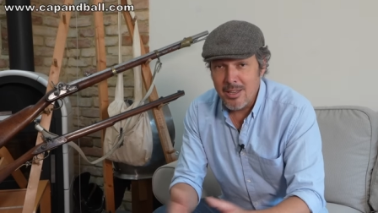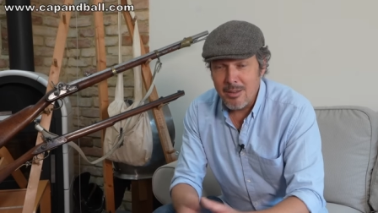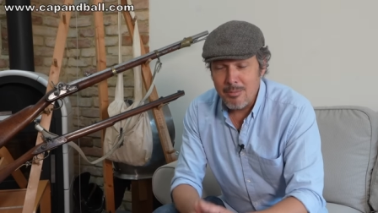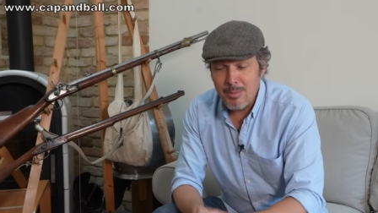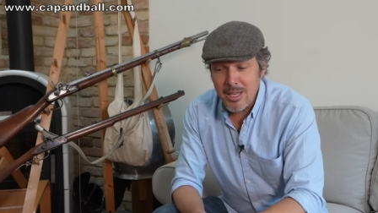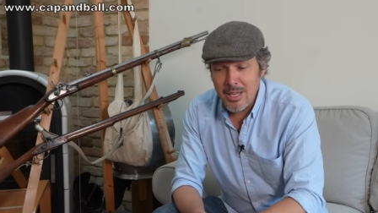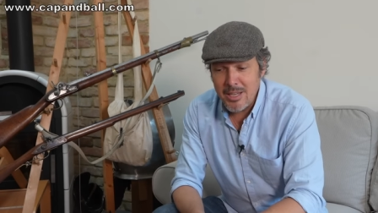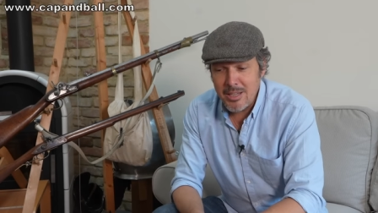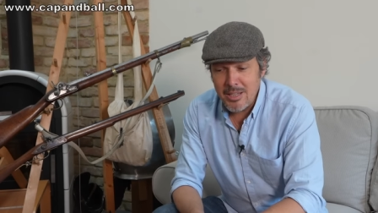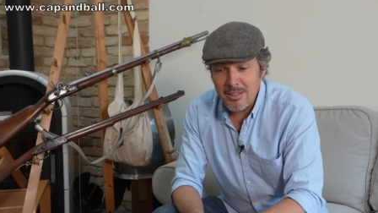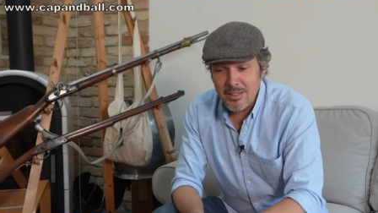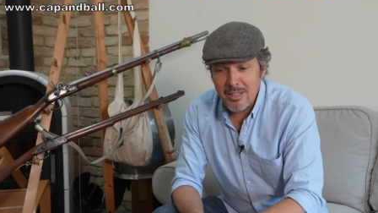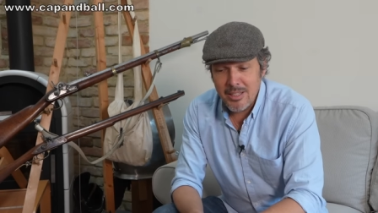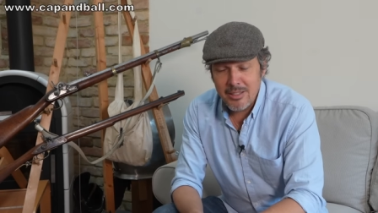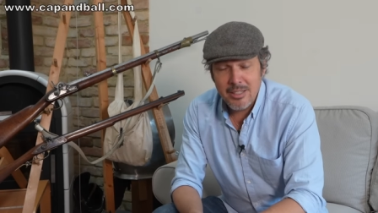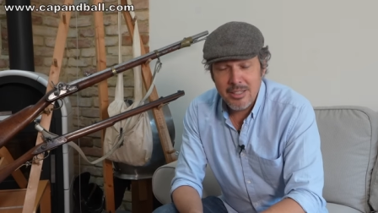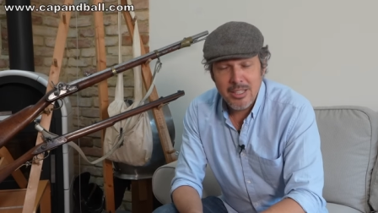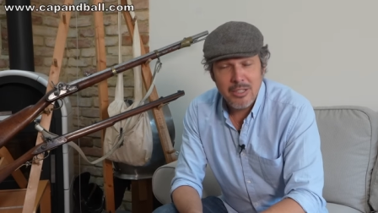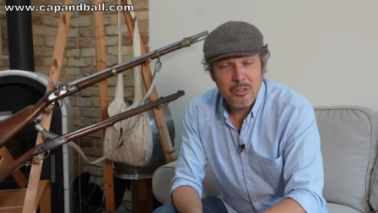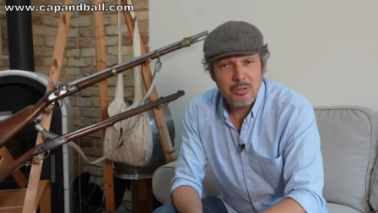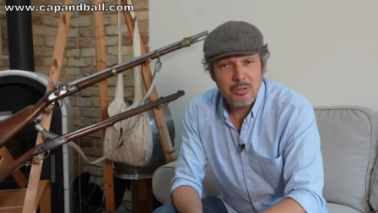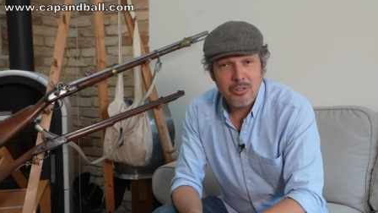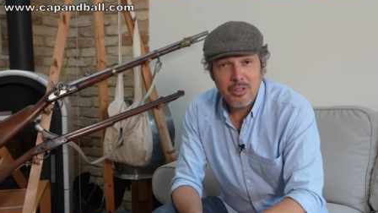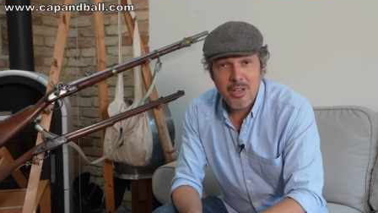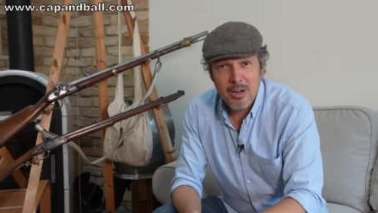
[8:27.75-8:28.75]
meaning that
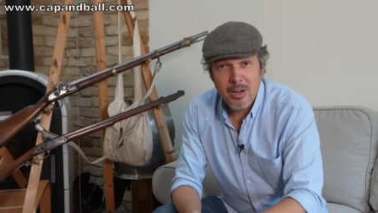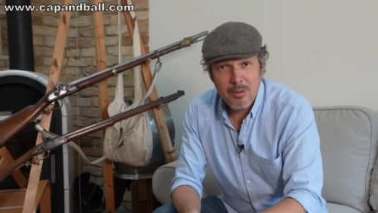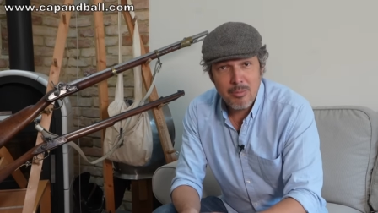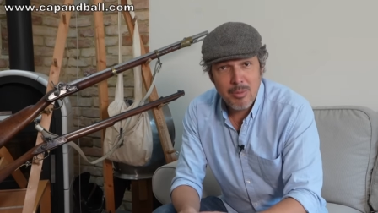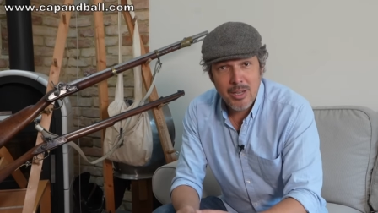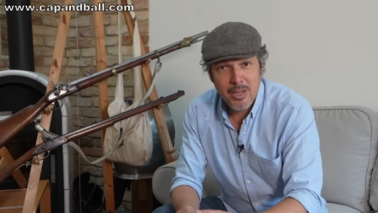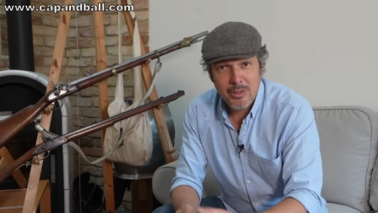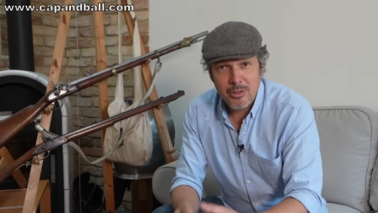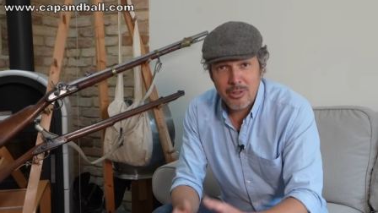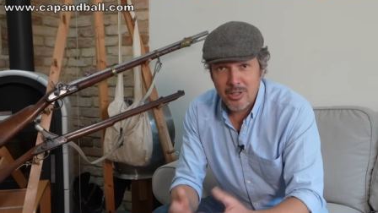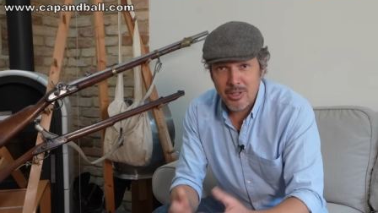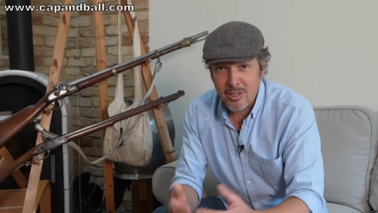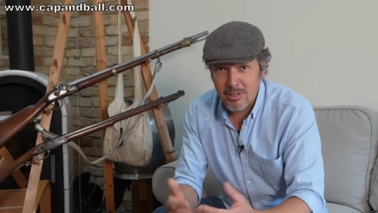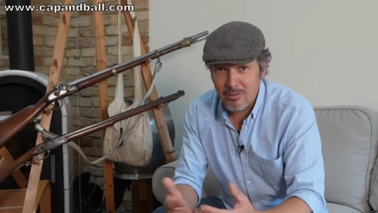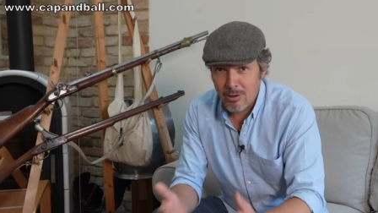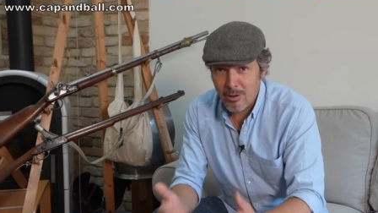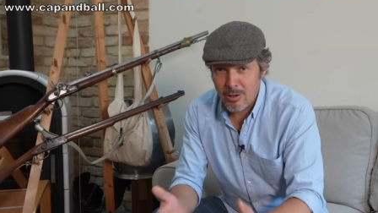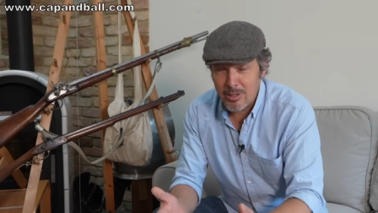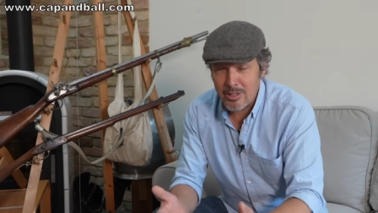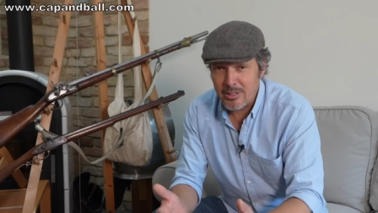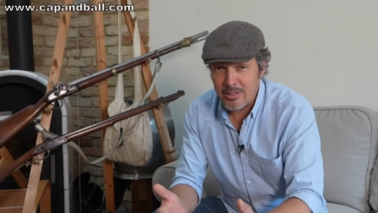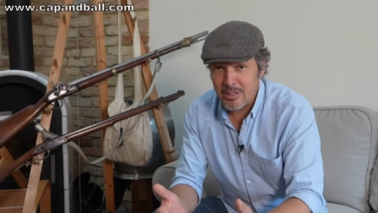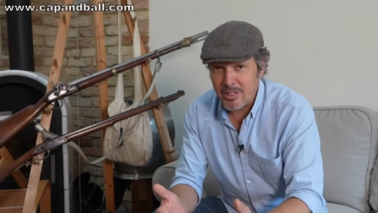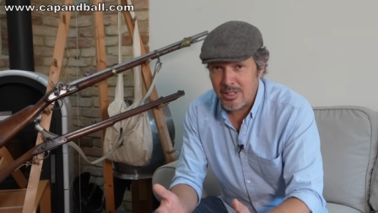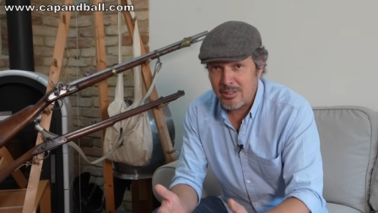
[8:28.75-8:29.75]
they don't care about the
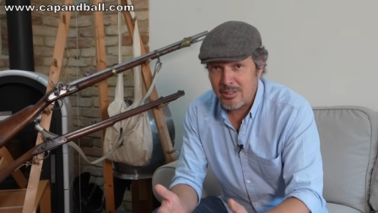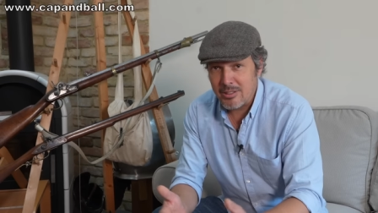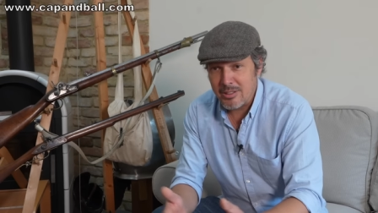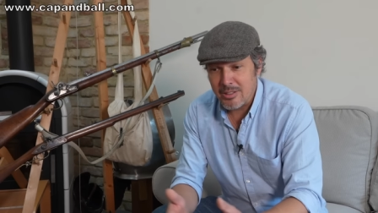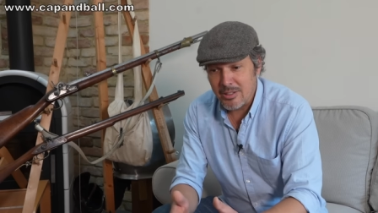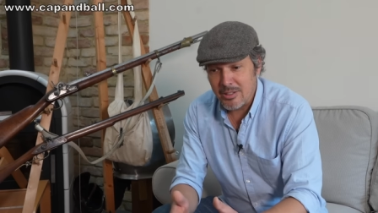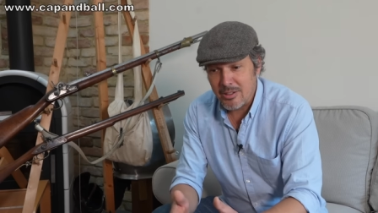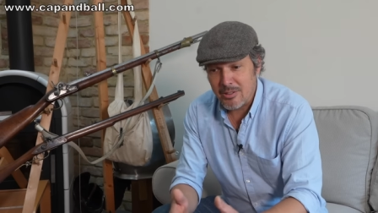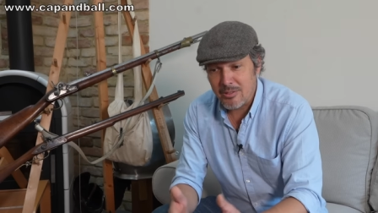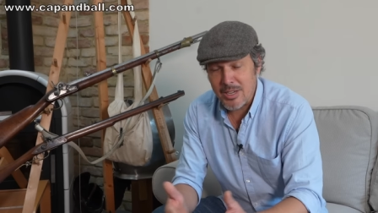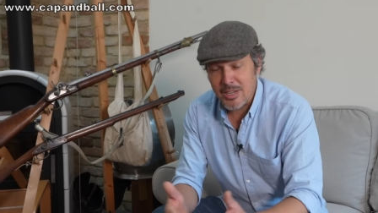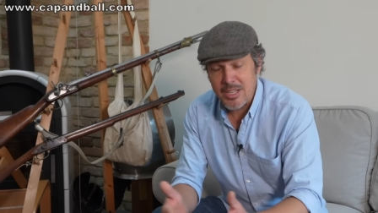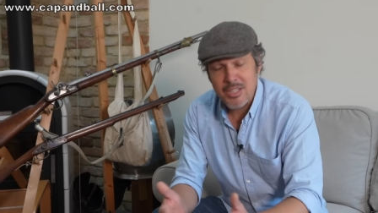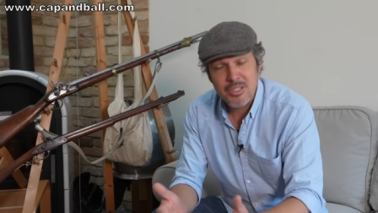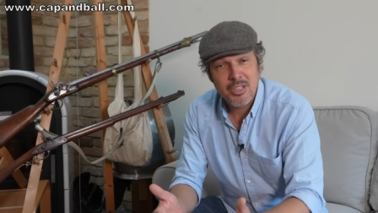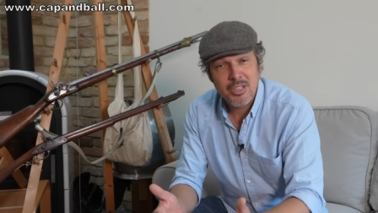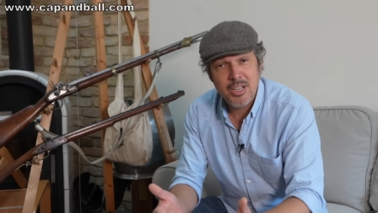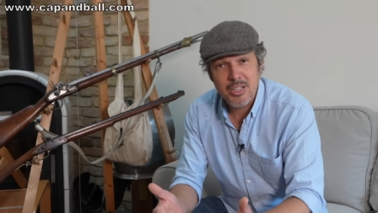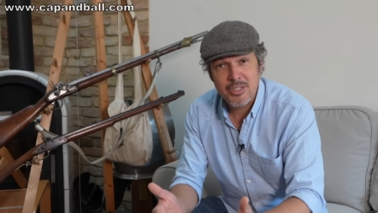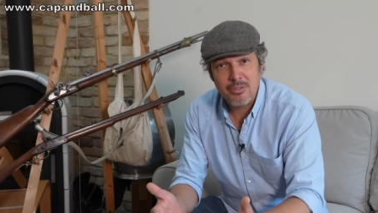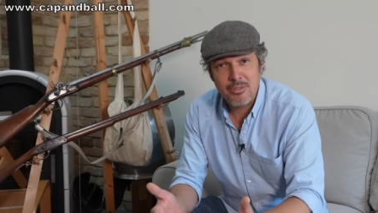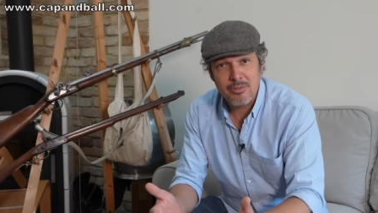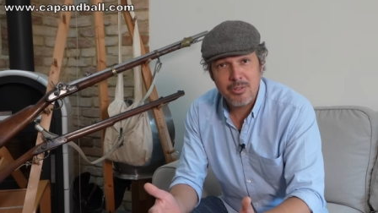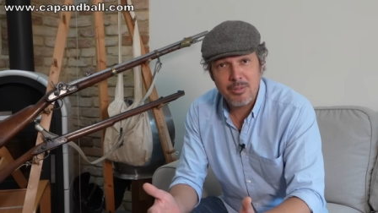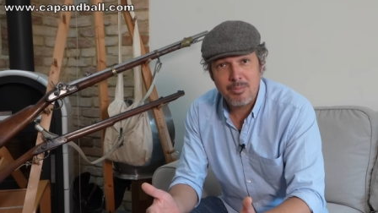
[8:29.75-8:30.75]
quality, the grain
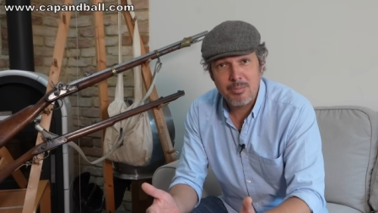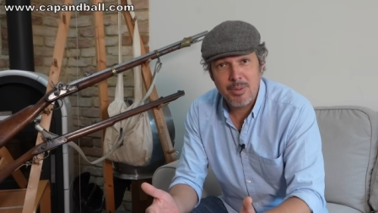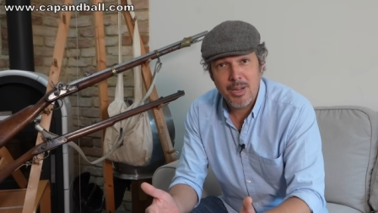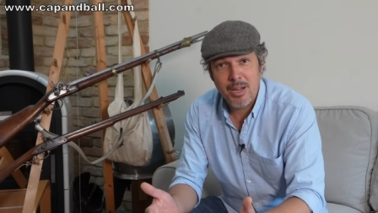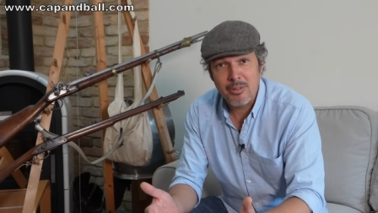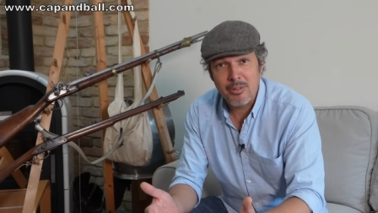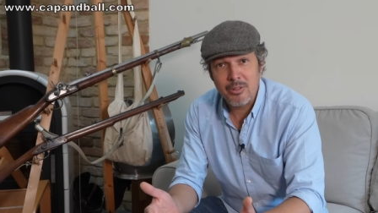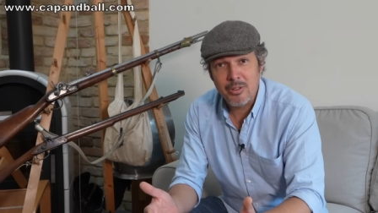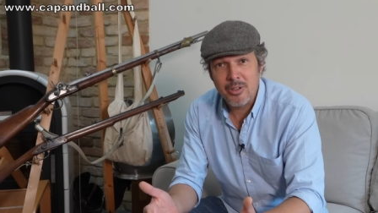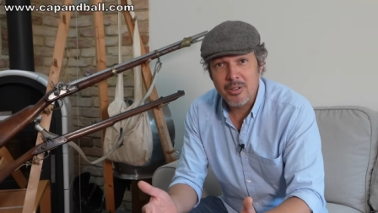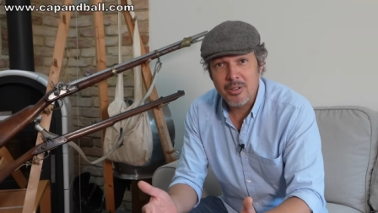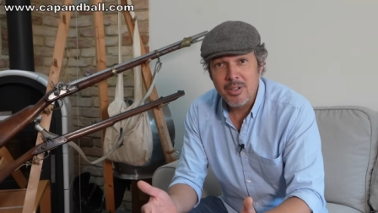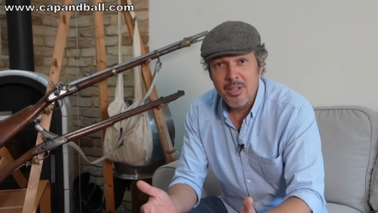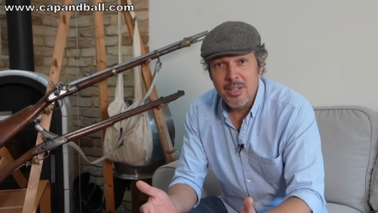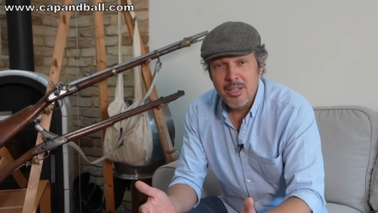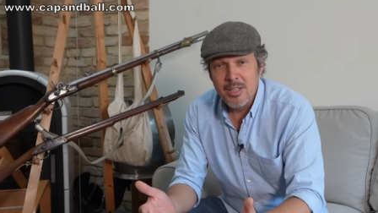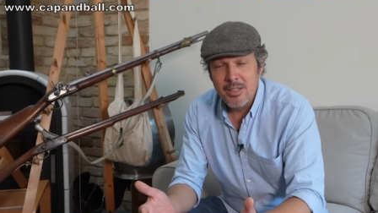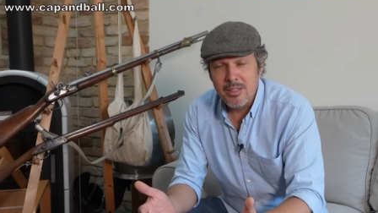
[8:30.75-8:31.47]
size of the powder,